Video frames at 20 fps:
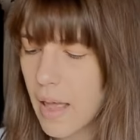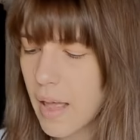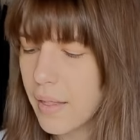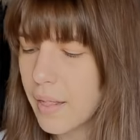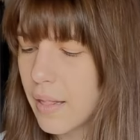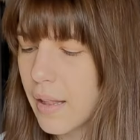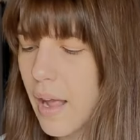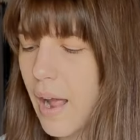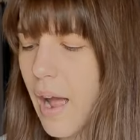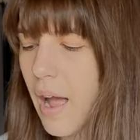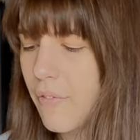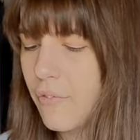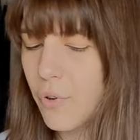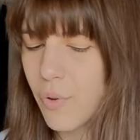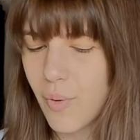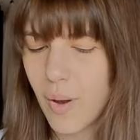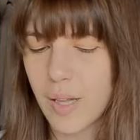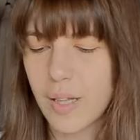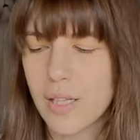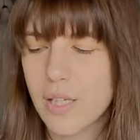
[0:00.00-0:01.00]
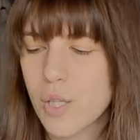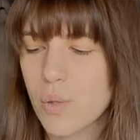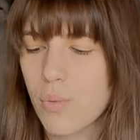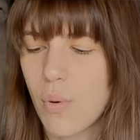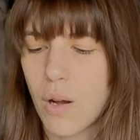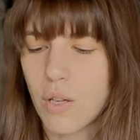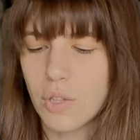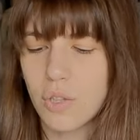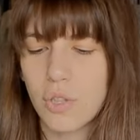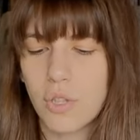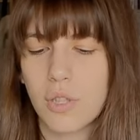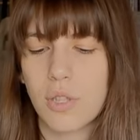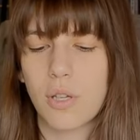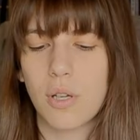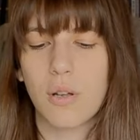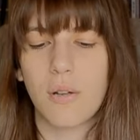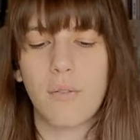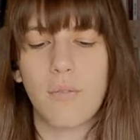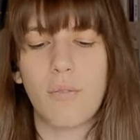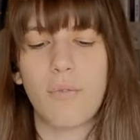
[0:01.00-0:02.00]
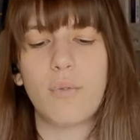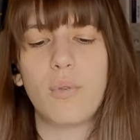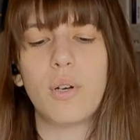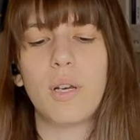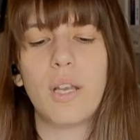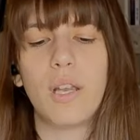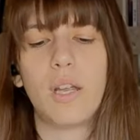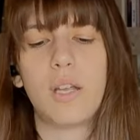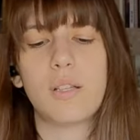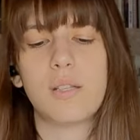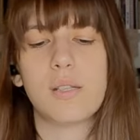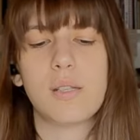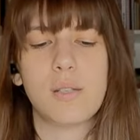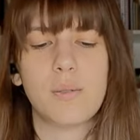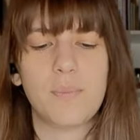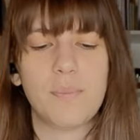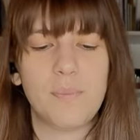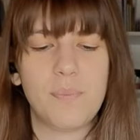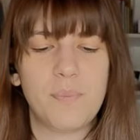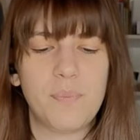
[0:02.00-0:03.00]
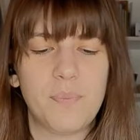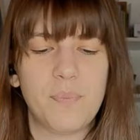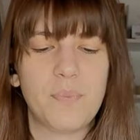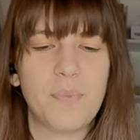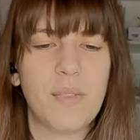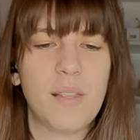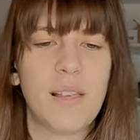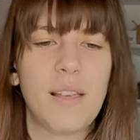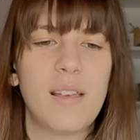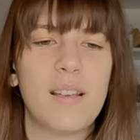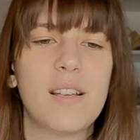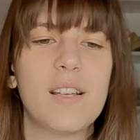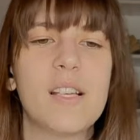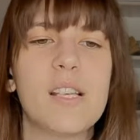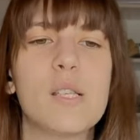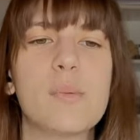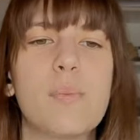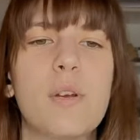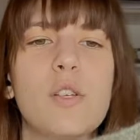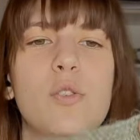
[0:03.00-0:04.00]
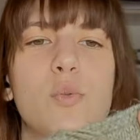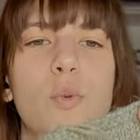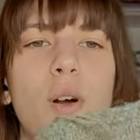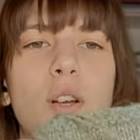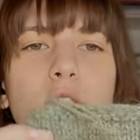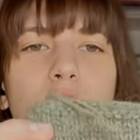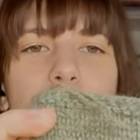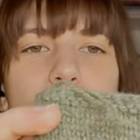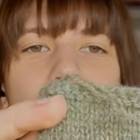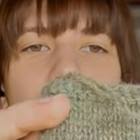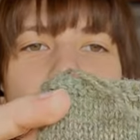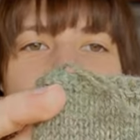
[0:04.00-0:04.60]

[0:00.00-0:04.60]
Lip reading: and I've already swatched for this. Here's my swatch.